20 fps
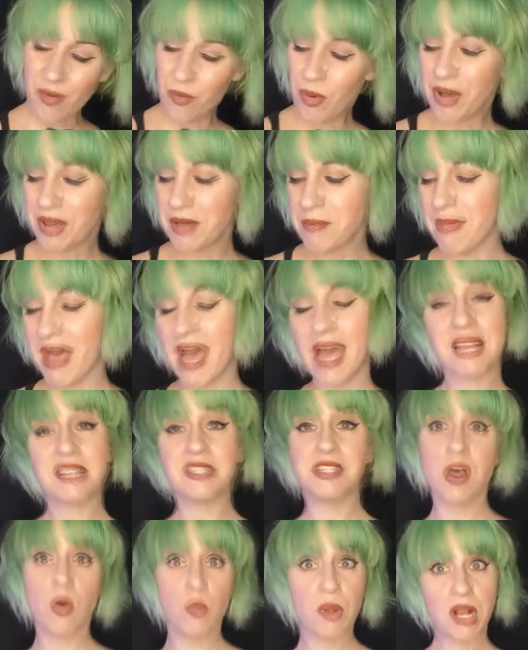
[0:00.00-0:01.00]
welcome back.
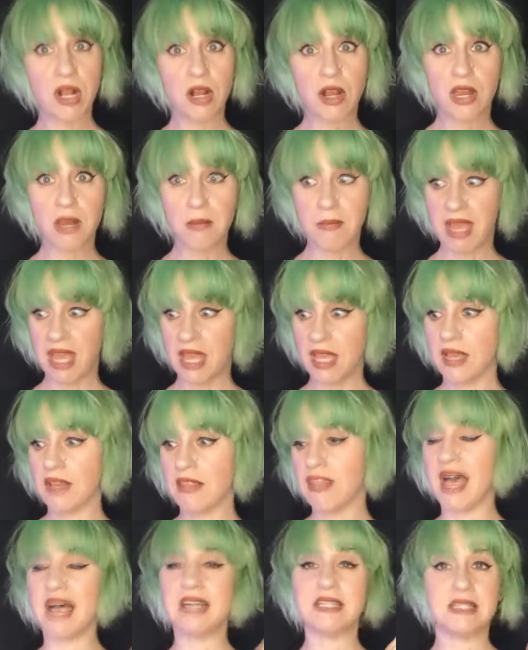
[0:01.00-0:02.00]
So we're gonna
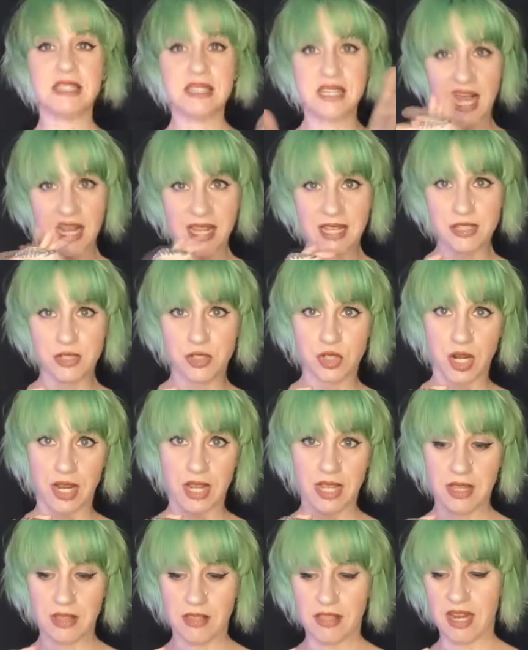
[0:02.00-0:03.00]
make that second
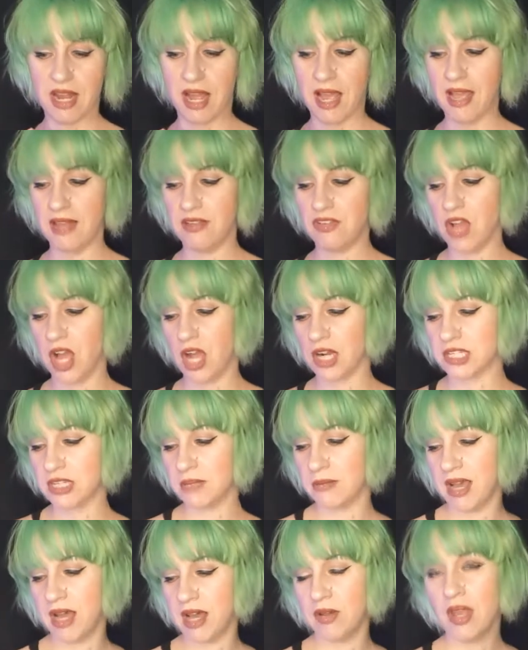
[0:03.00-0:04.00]
drink that I had talked
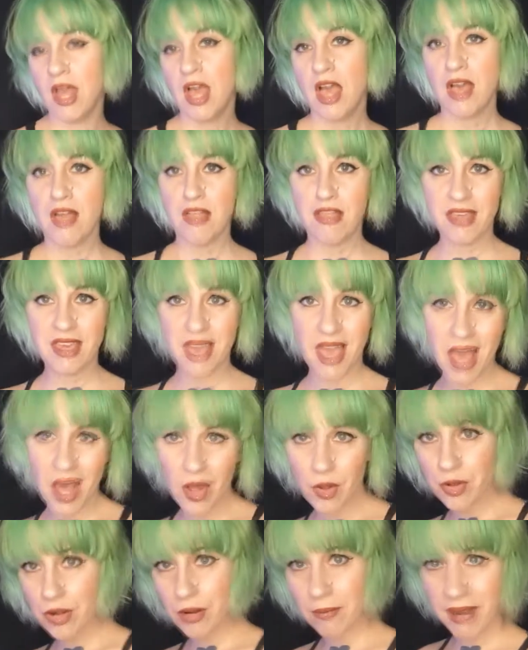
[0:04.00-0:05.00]
about, the
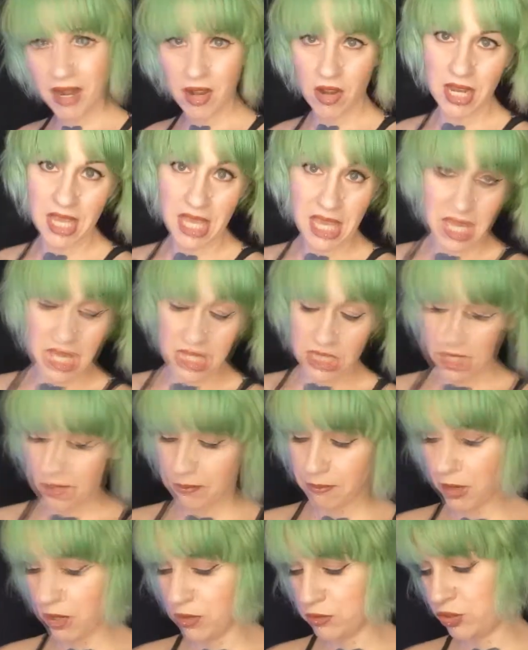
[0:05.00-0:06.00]
Elderberry
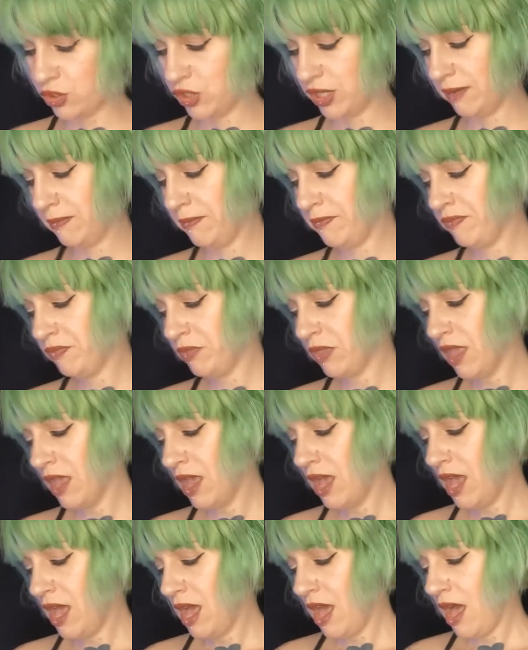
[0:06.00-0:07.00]
Healing Potion.
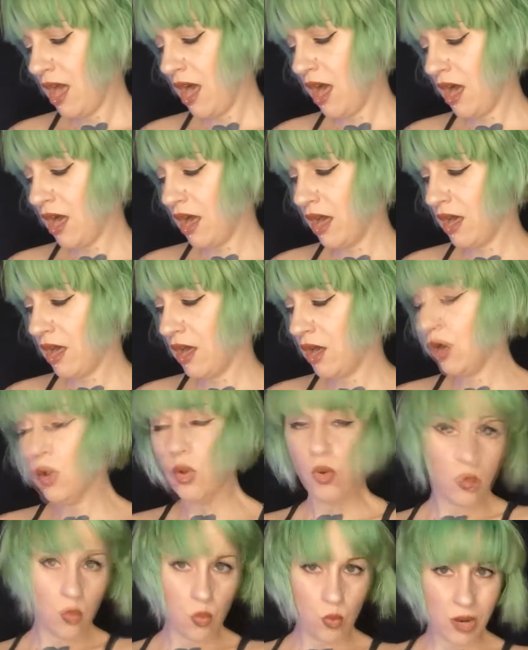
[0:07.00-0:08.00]

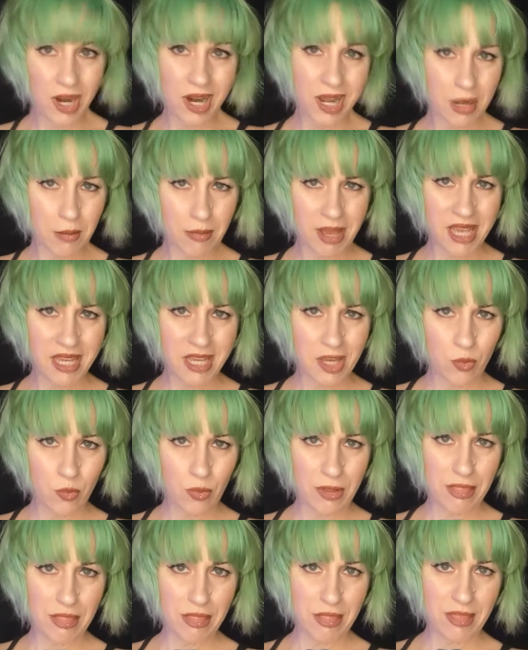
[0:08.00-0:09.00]
We're gonna make it
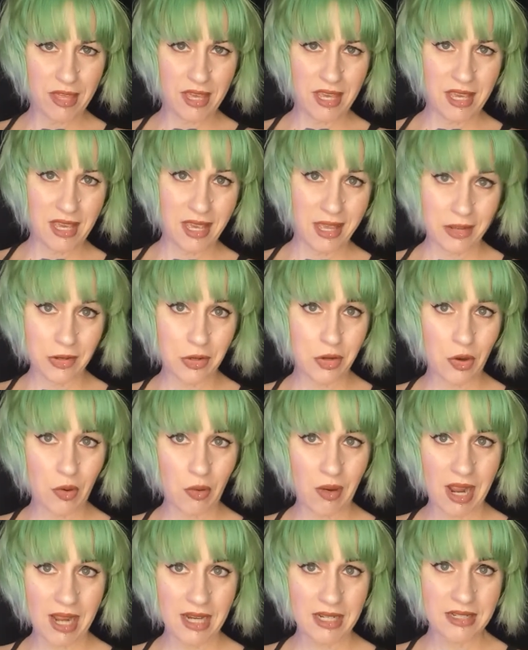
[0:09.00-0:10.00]
with the
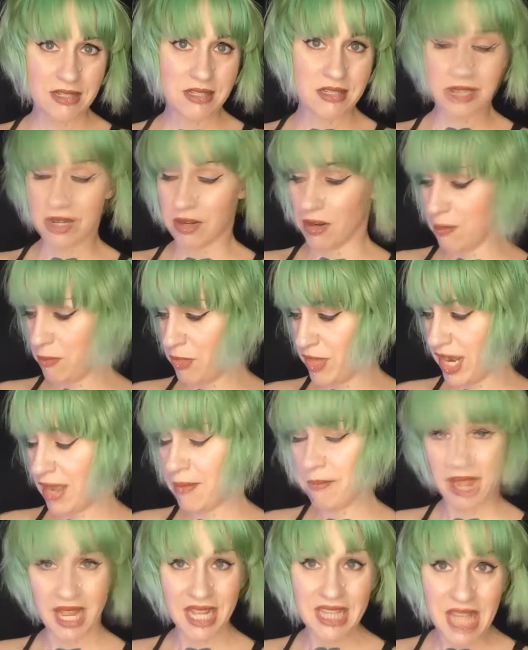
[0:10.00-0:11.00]
incorrect syrup that I
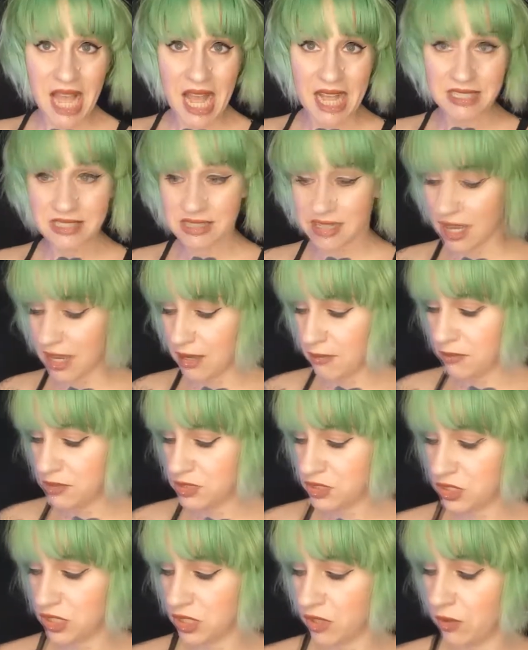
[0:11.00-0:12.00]
made last time,
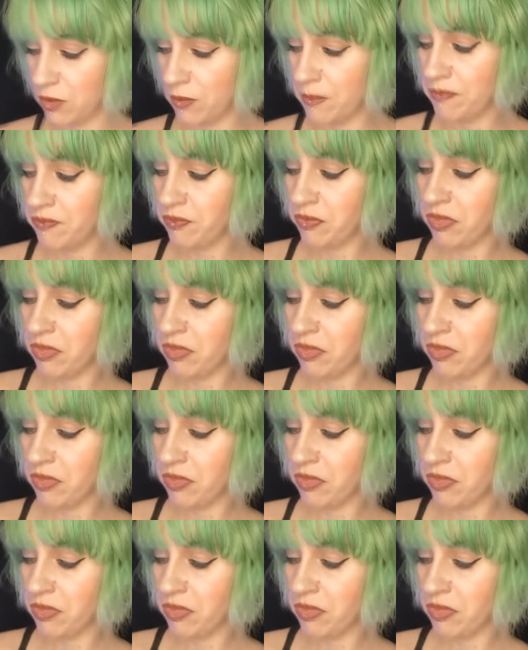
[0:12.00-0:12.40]
so